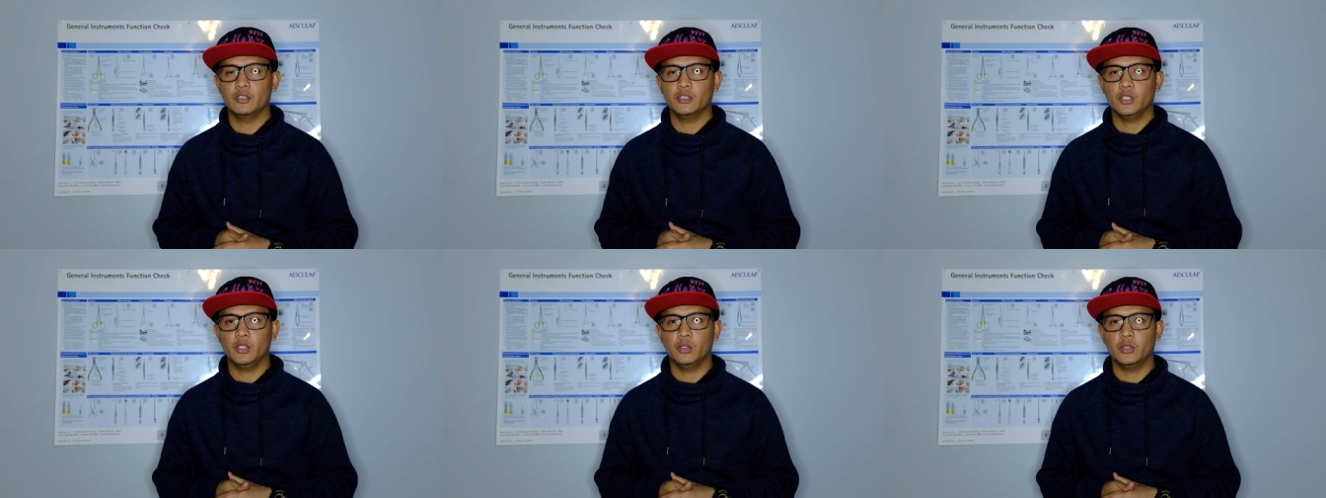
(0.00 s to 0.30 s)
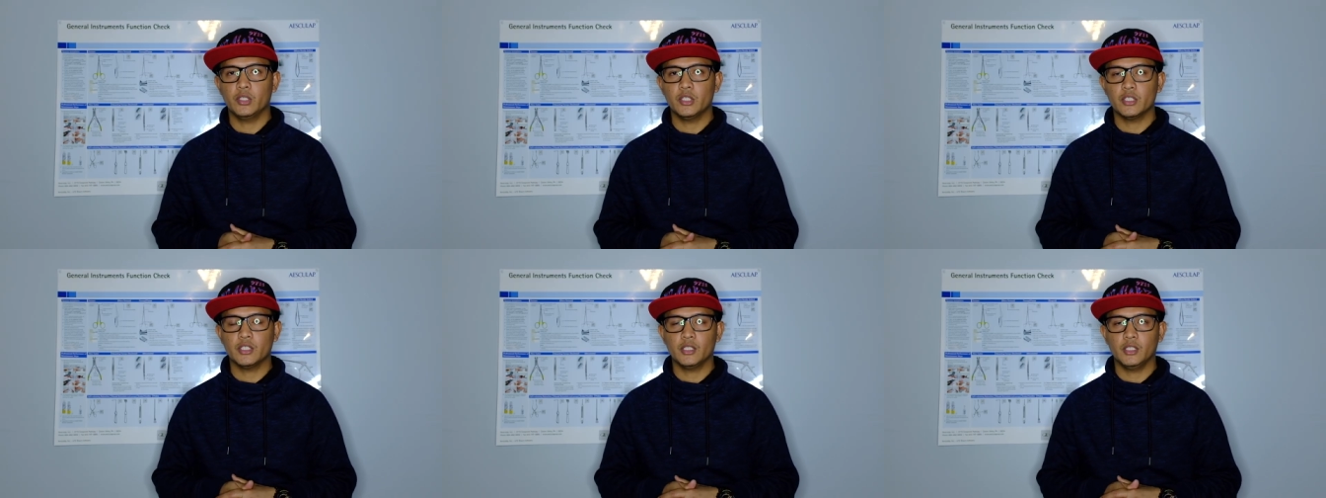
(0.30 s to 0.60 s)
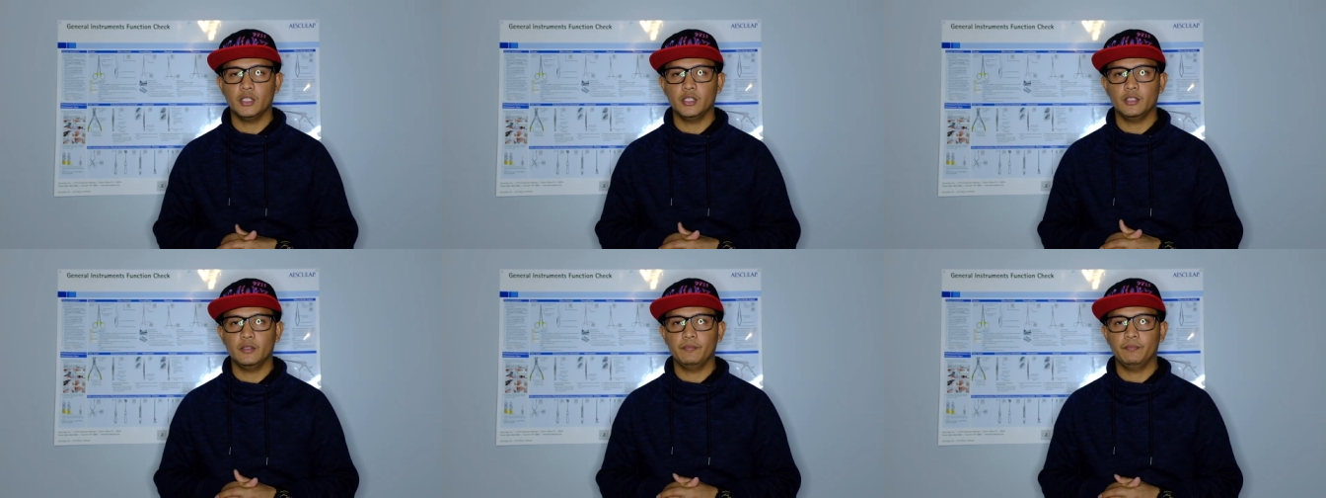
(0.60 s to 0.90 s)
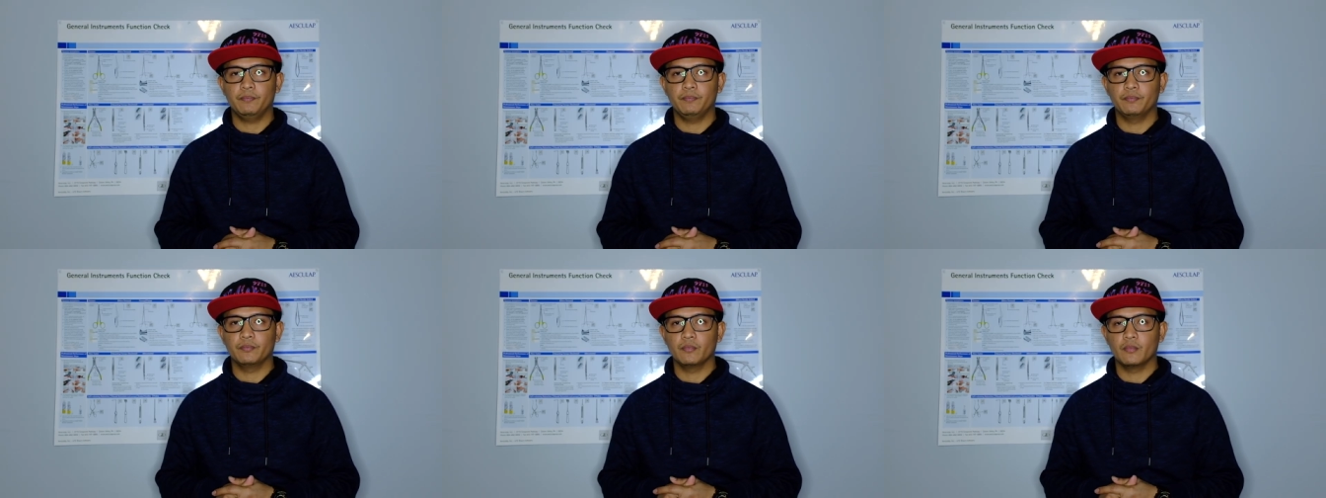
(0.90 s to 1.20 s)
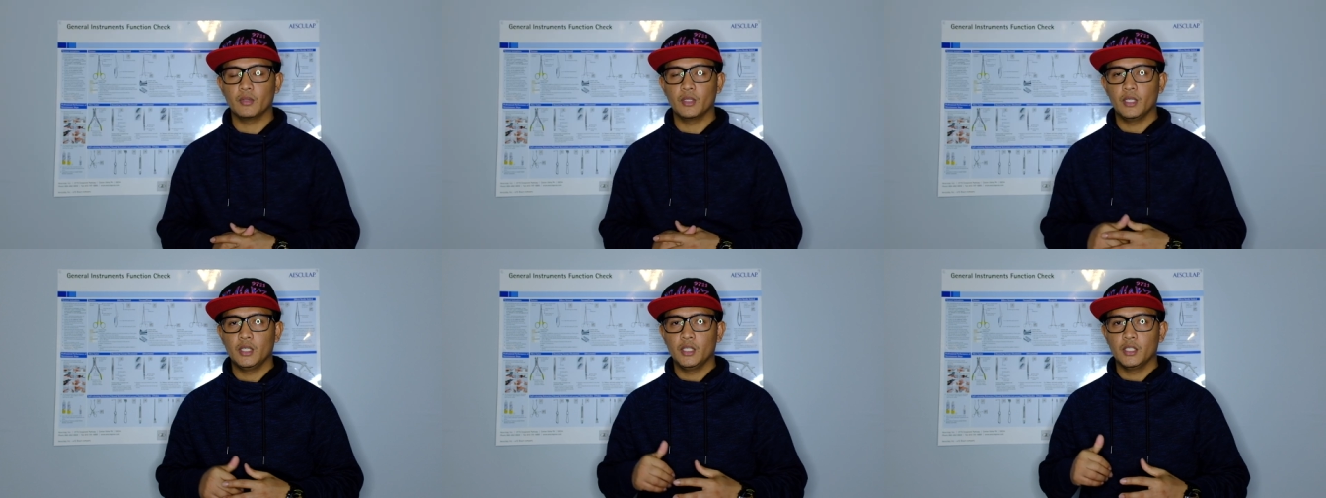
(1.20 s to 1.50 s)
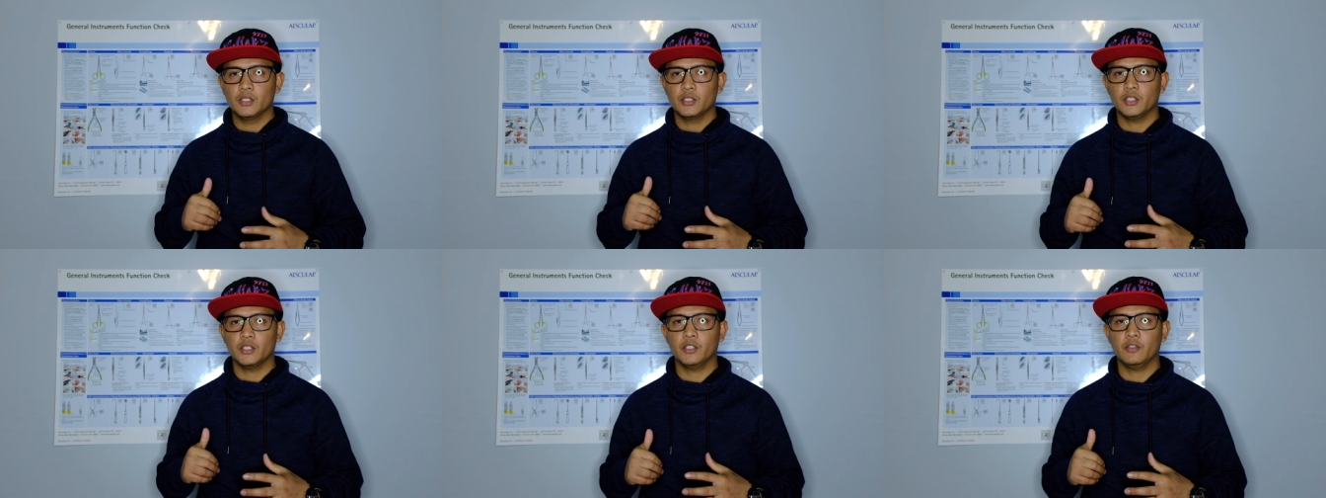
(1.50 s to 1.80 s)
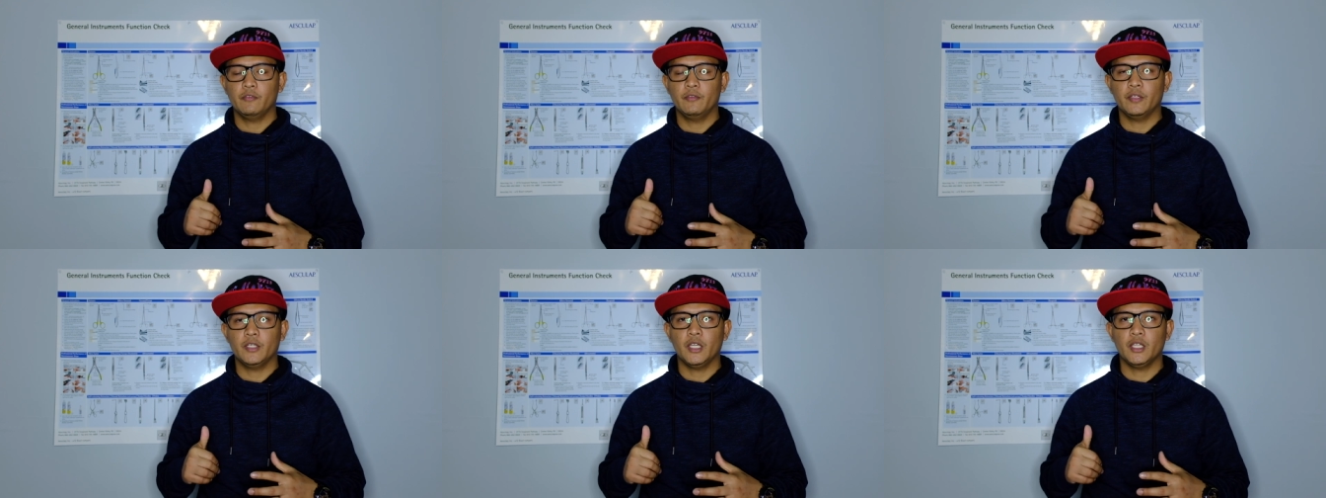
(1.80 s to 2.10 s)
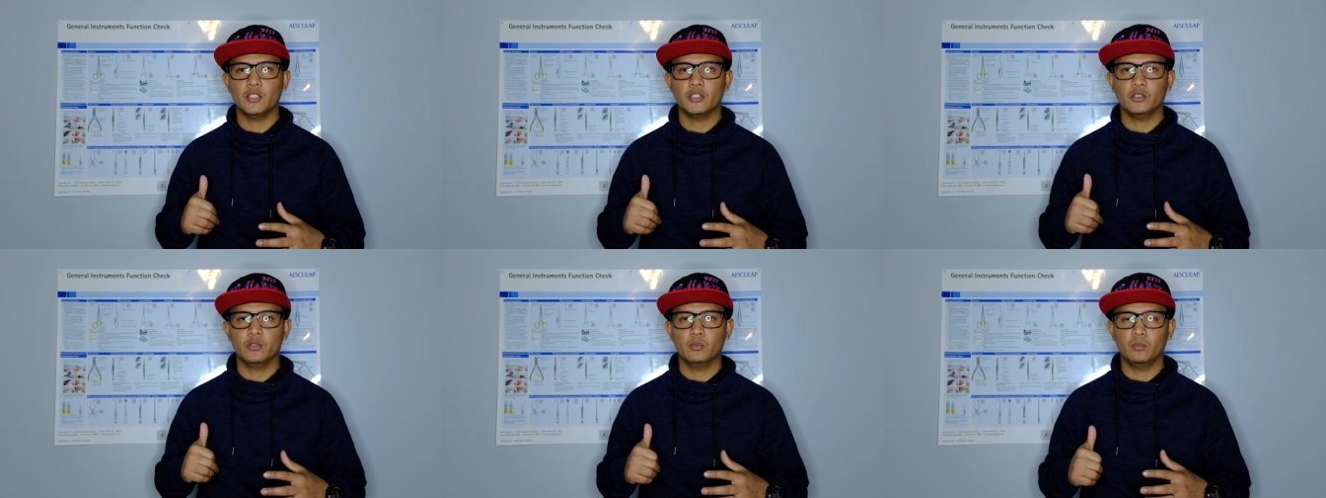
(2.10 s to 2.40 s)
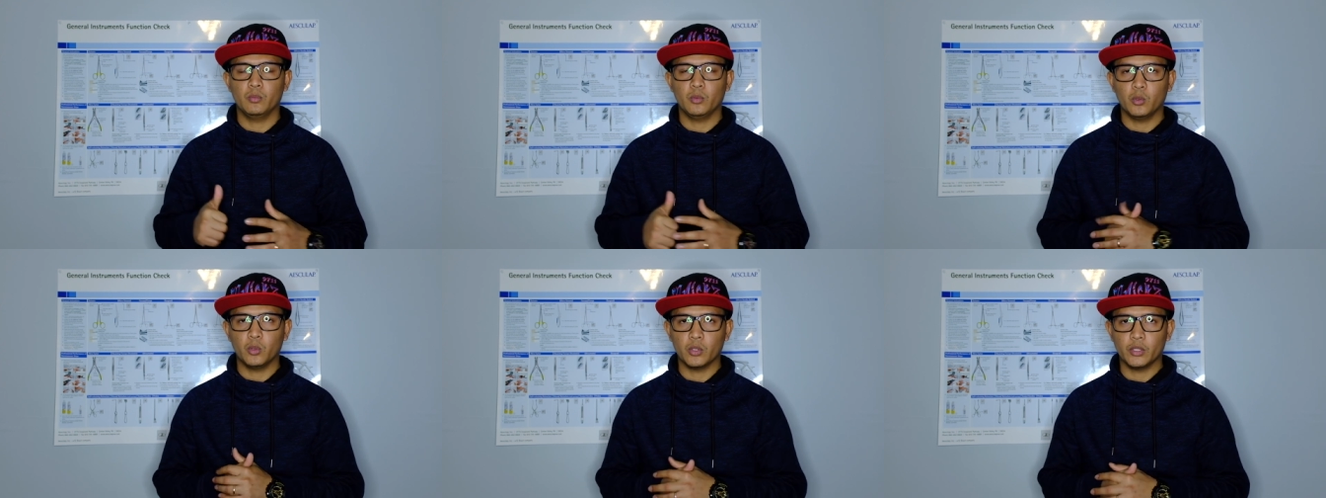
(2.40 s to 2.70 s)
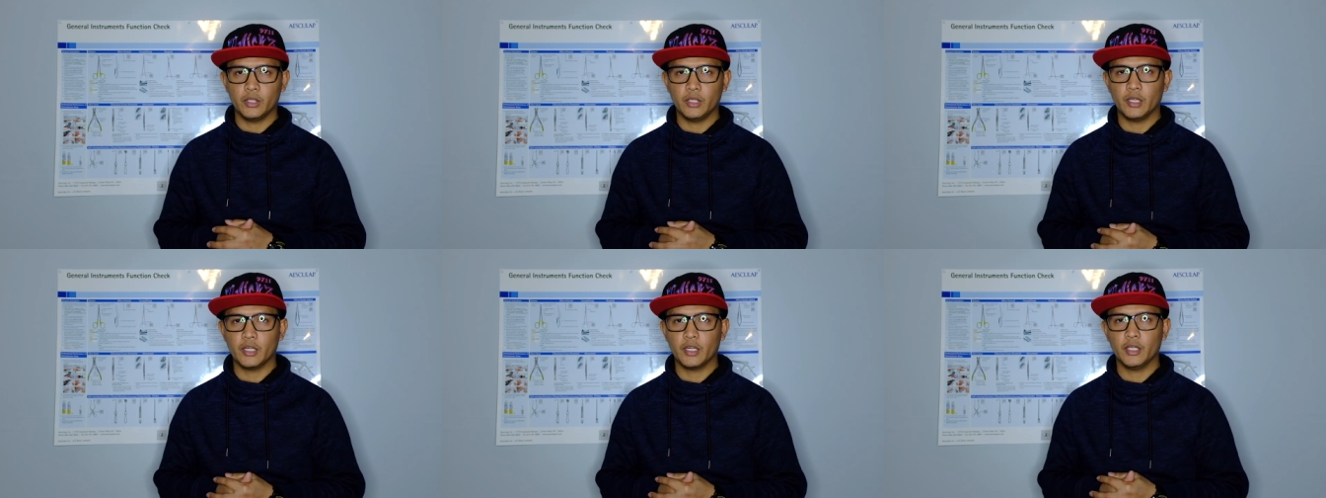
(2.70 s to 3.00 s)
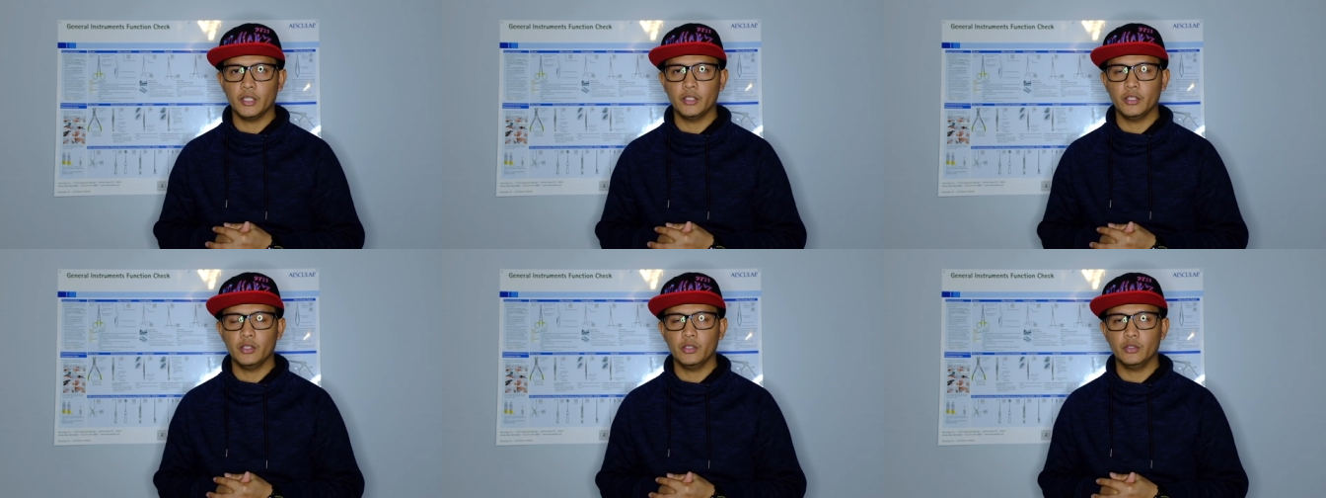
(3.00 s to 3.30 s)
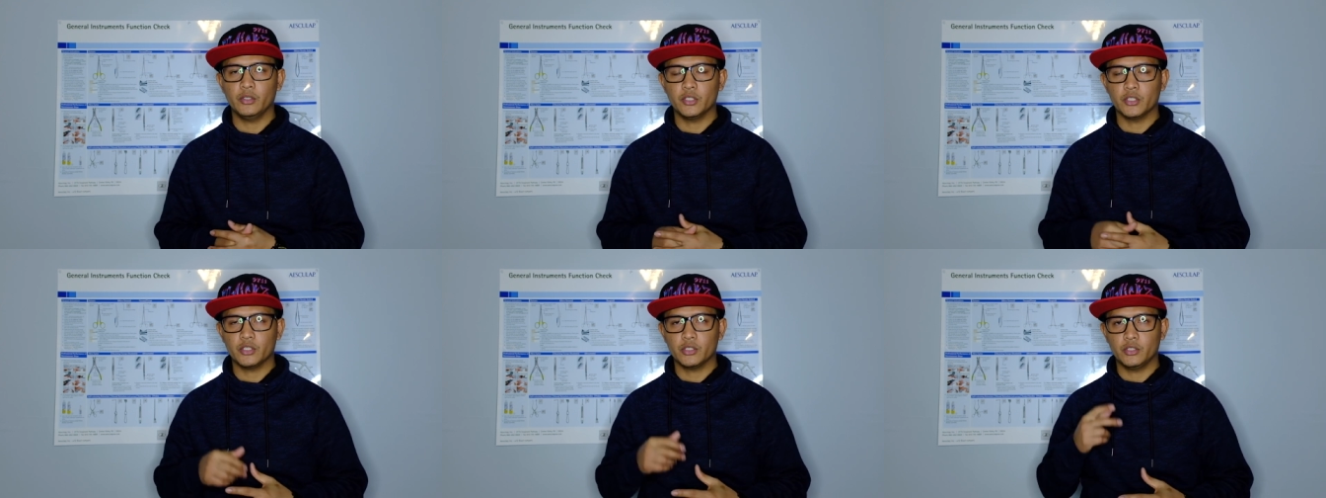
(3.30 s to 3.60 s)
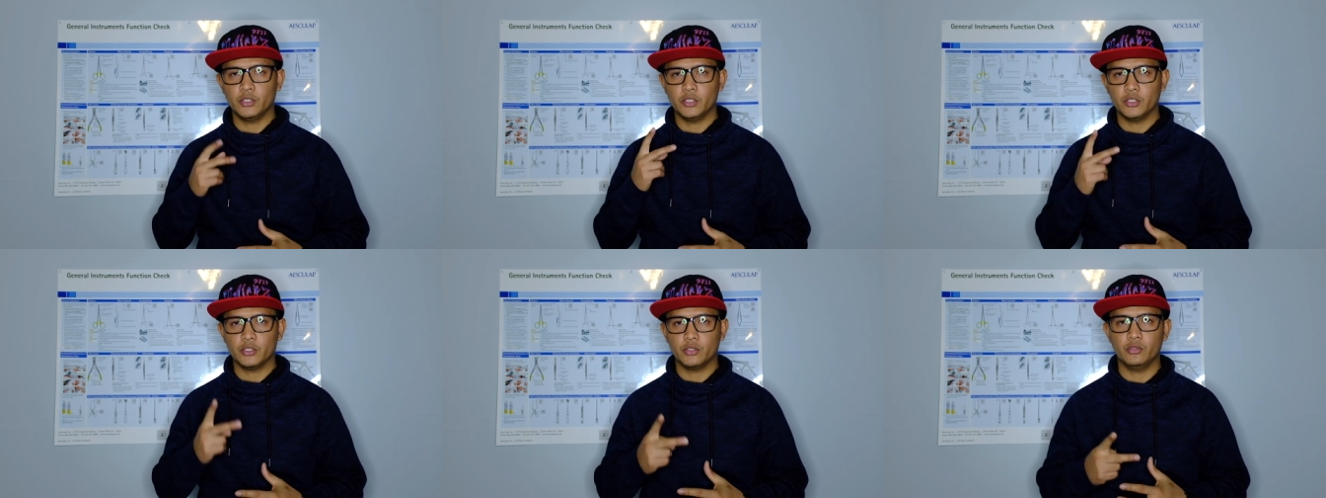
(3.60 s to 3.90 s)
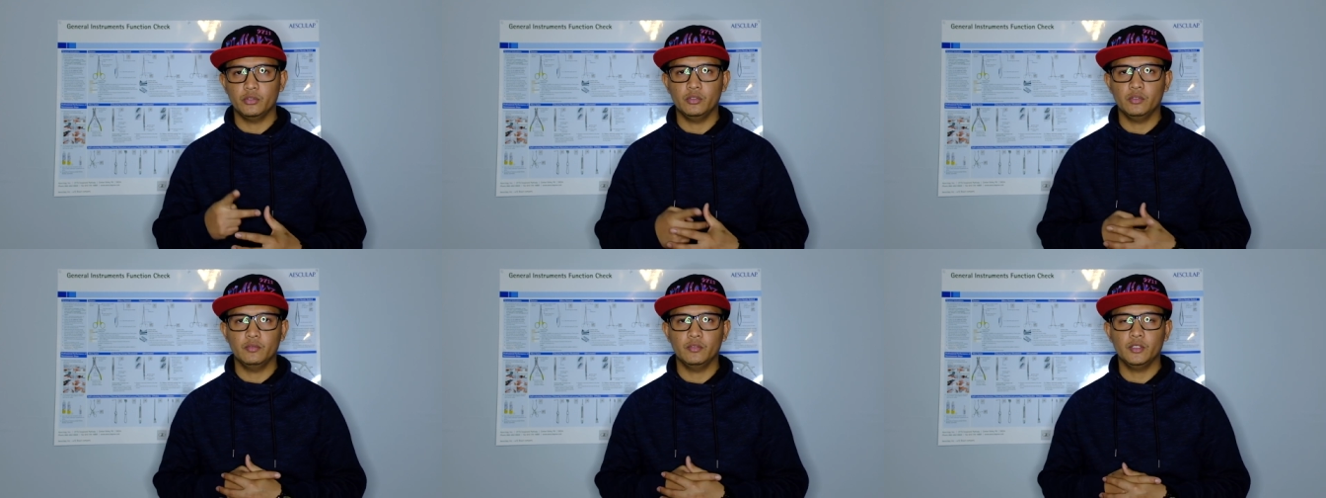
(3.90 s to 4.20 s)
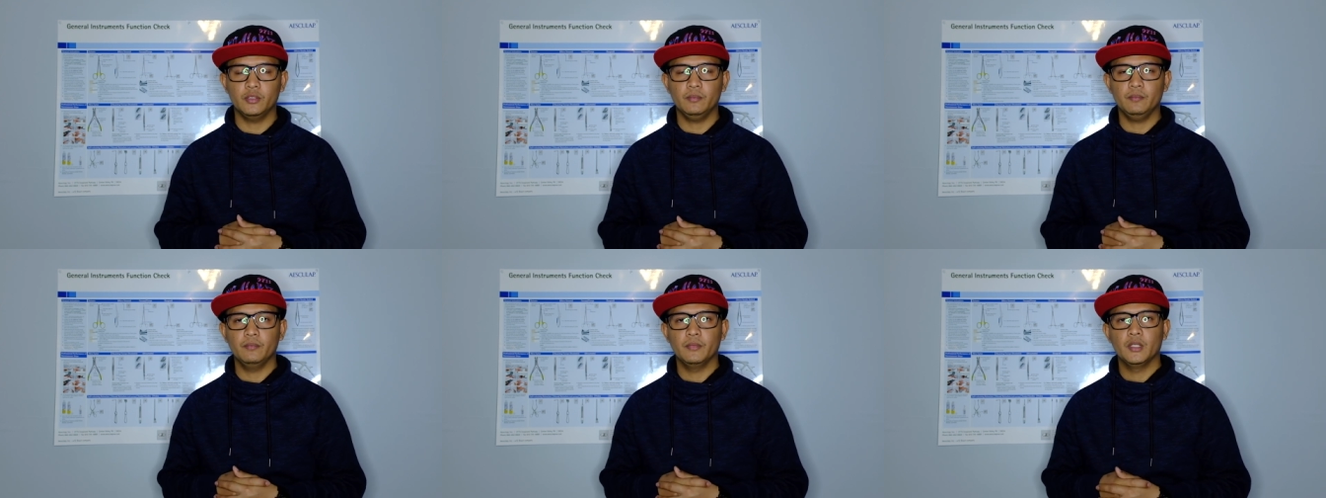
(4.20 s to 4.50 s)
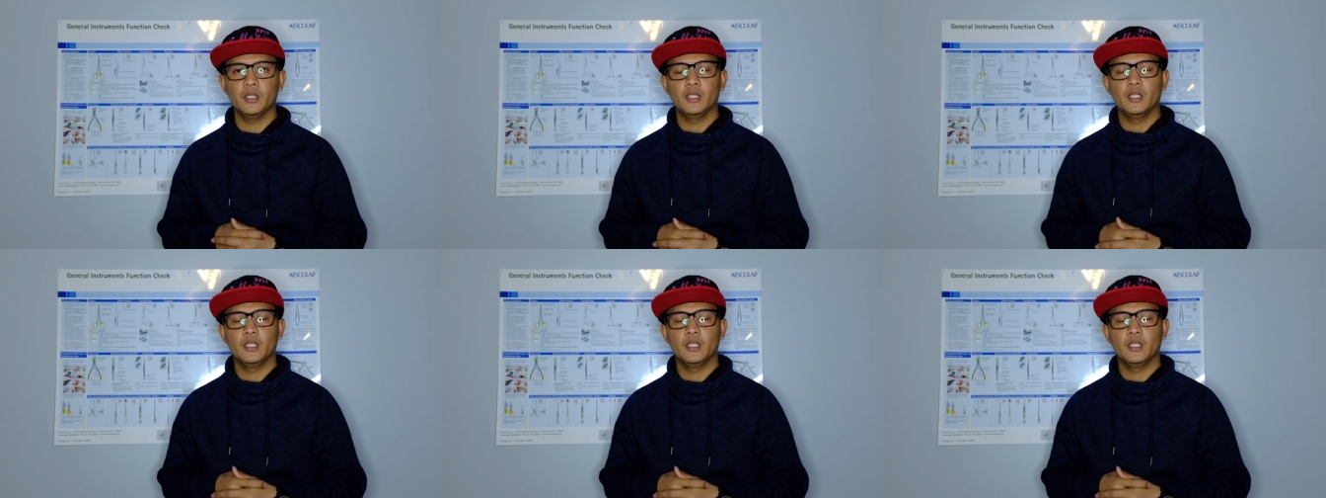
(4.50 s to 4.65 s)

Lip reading: So there's a certification board that I know. There's two of them.